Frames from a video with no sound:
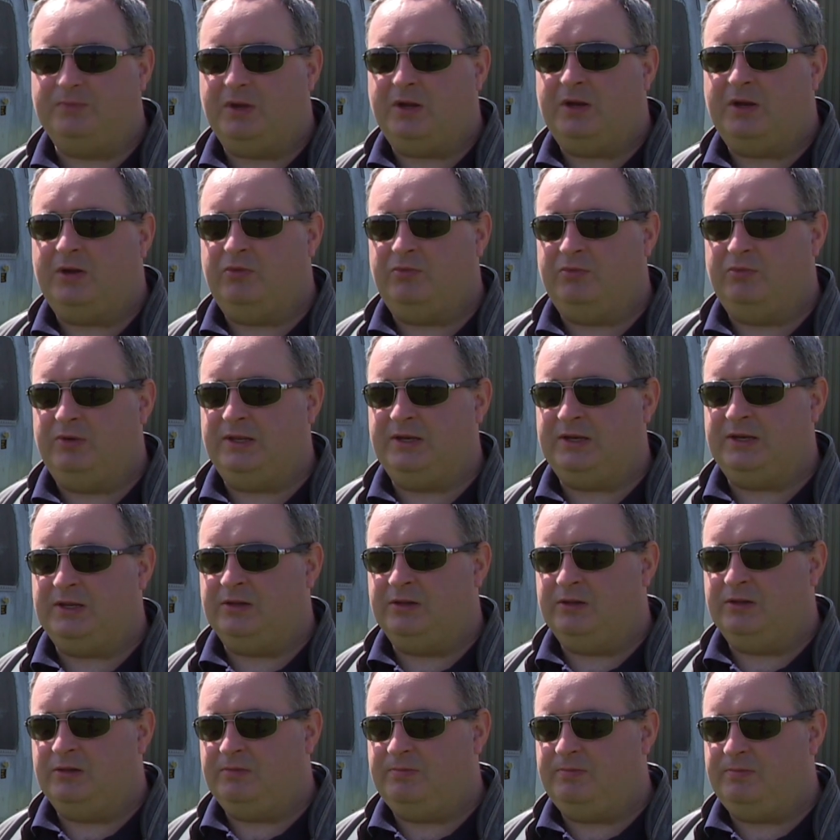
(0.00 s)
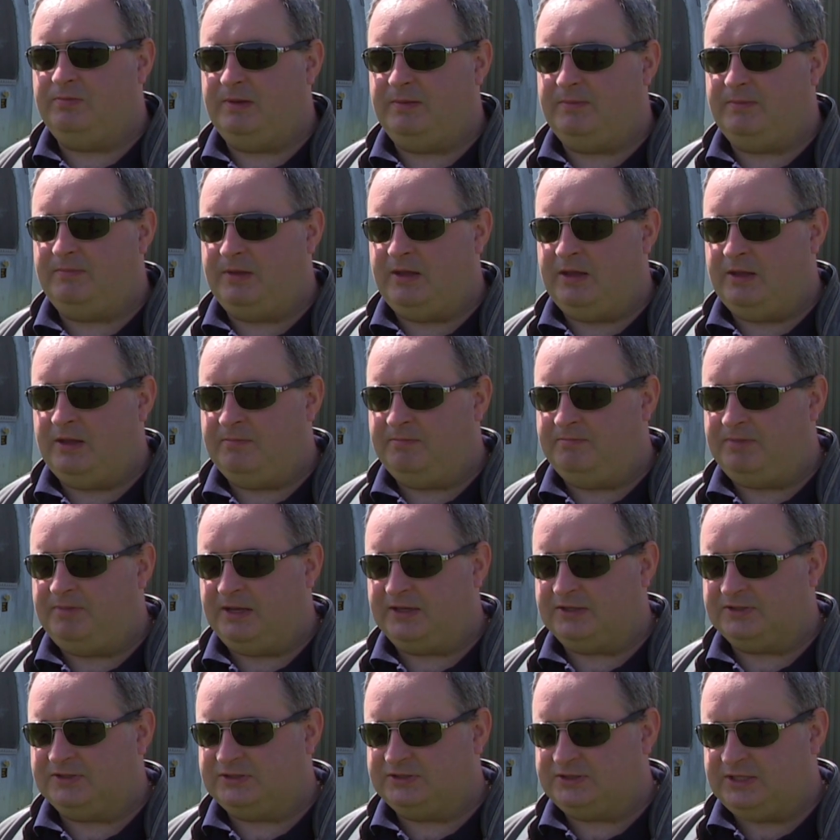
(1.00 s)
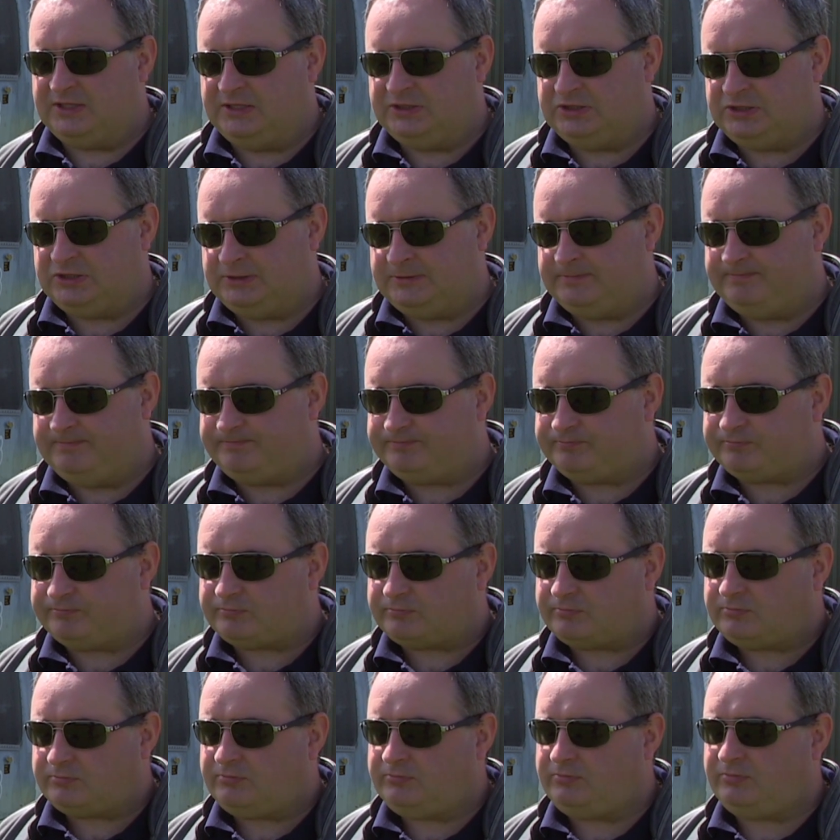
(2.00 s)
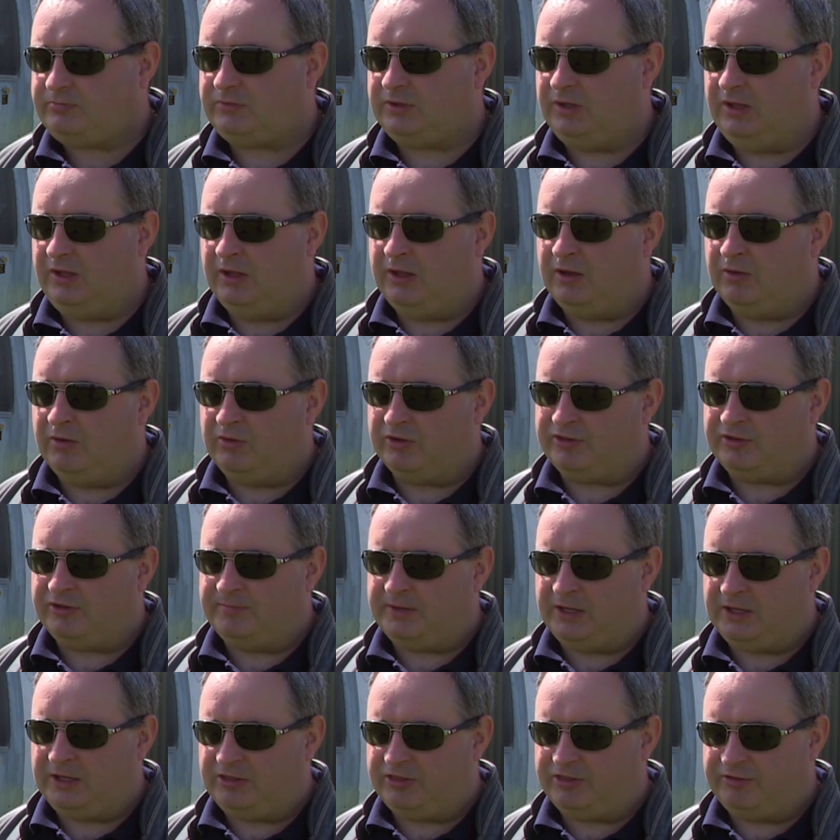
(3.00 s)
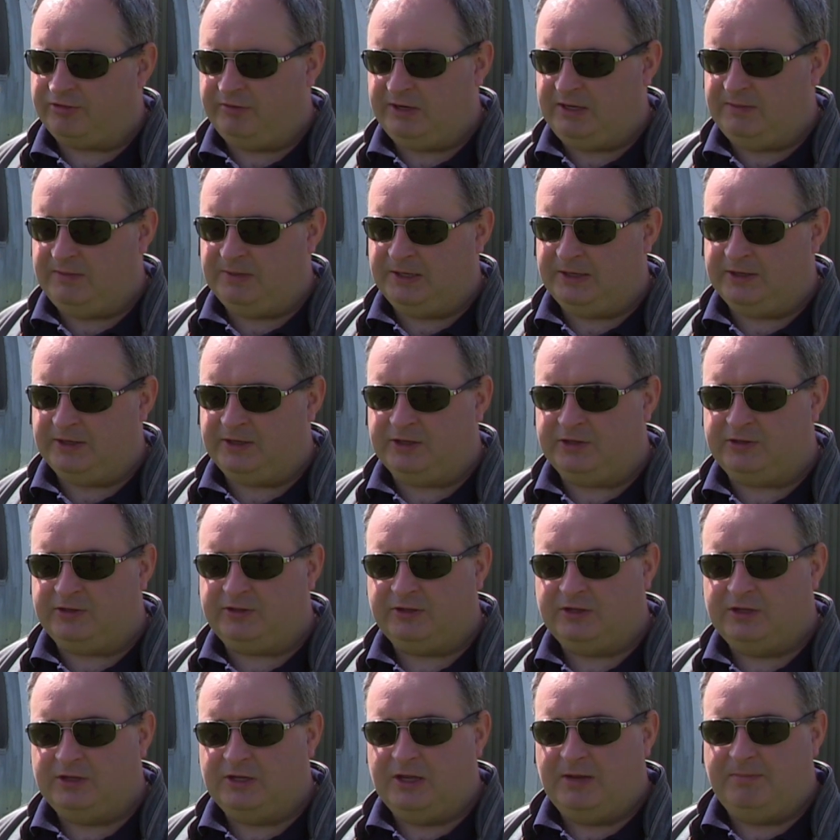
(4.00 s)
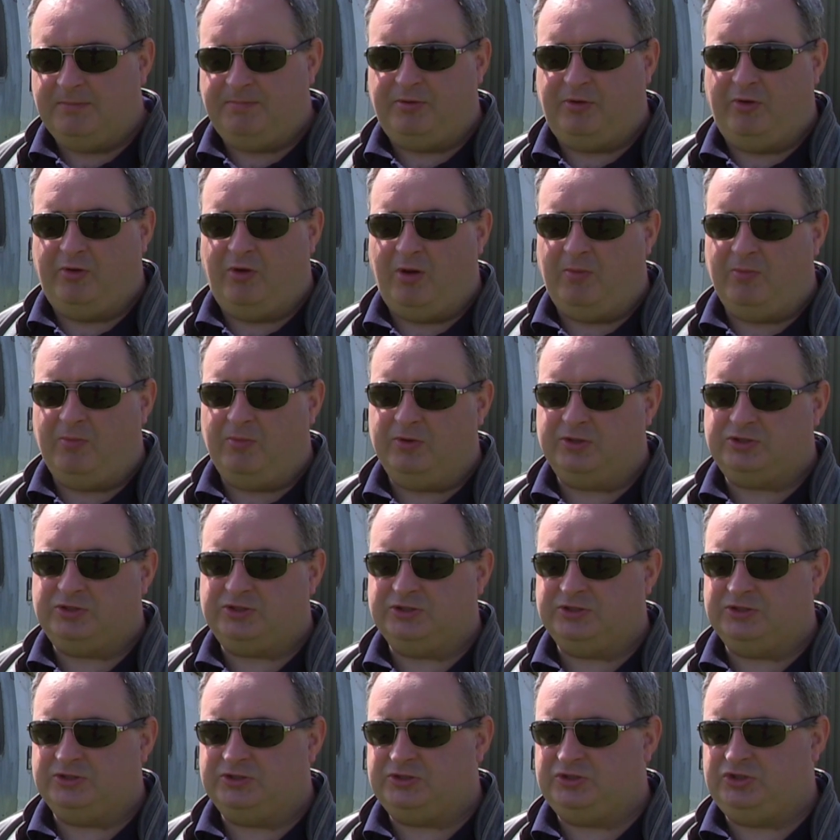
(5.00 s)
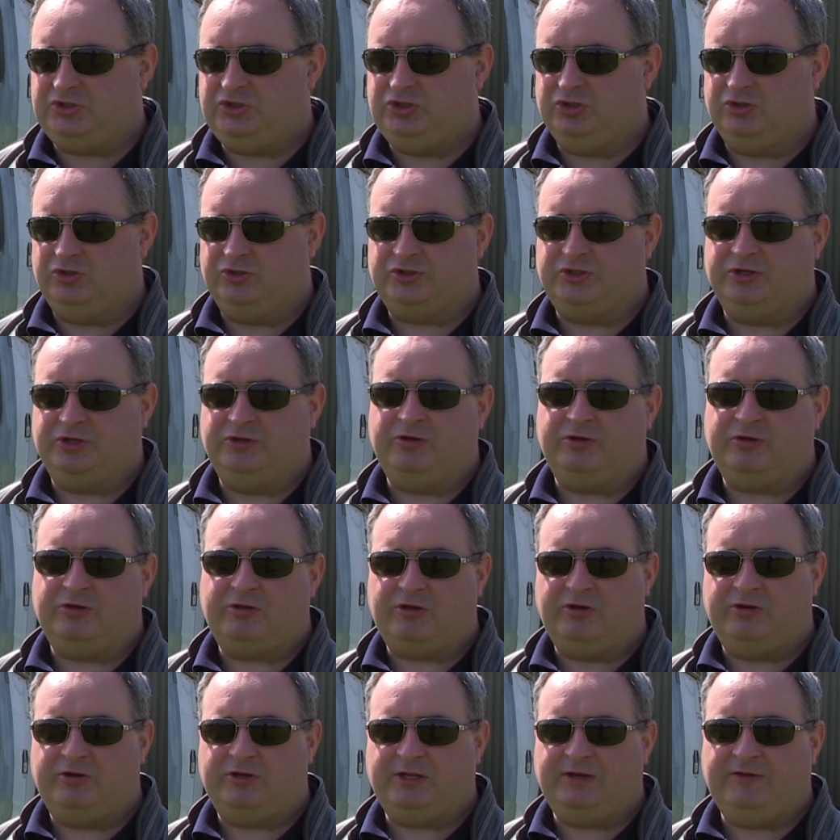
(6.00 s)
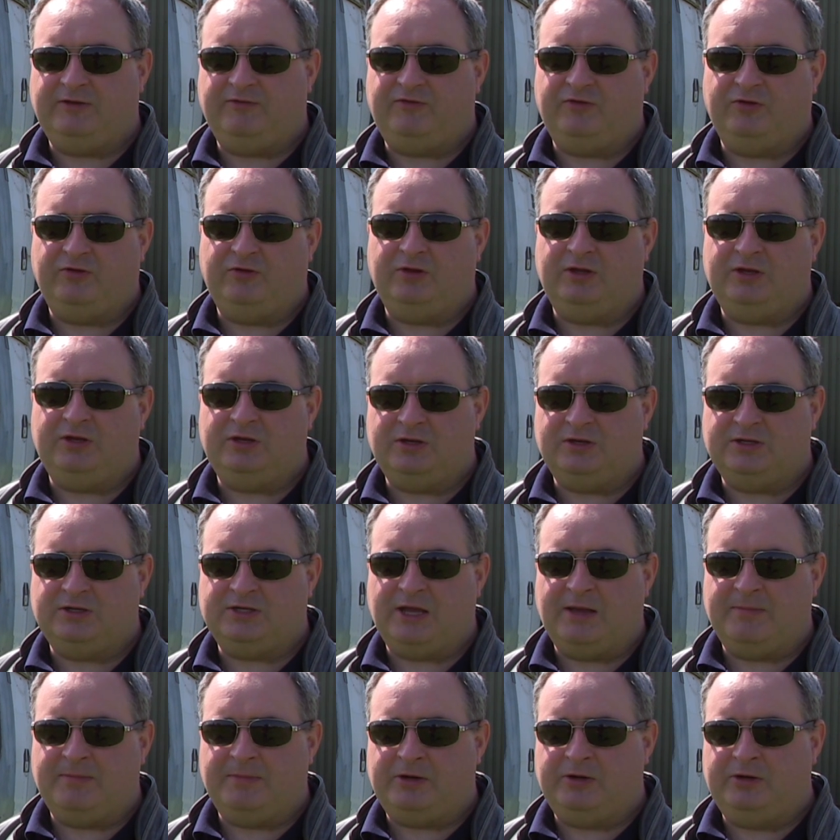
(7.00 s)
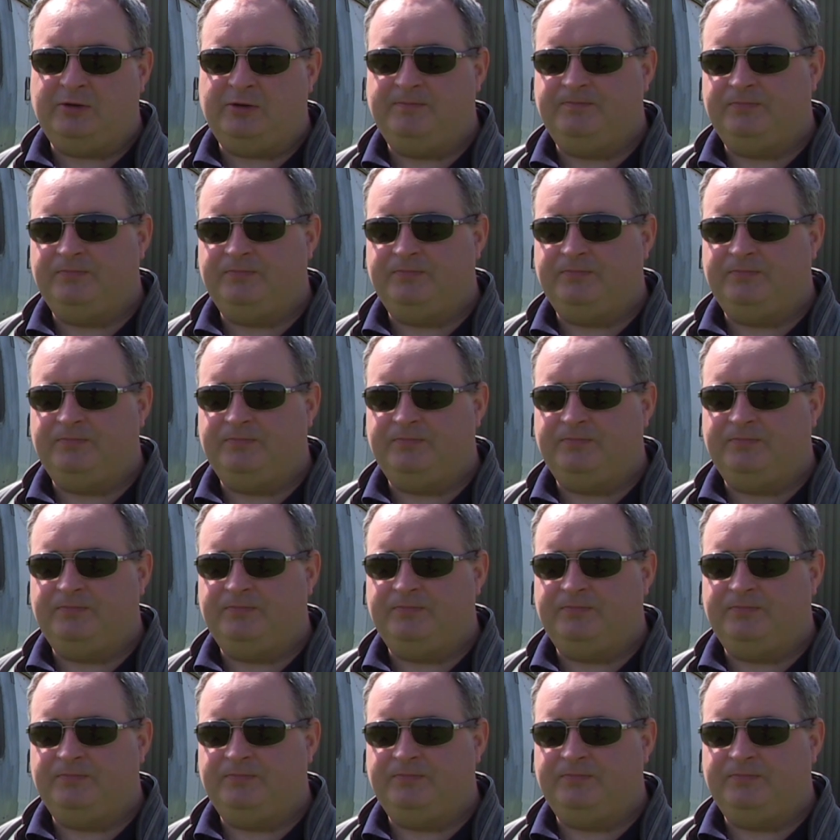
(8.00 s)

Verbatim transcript: uh, radial um, Pegasus engine uh, with a big three-bladed prop, which is just under 13 foot in diameter.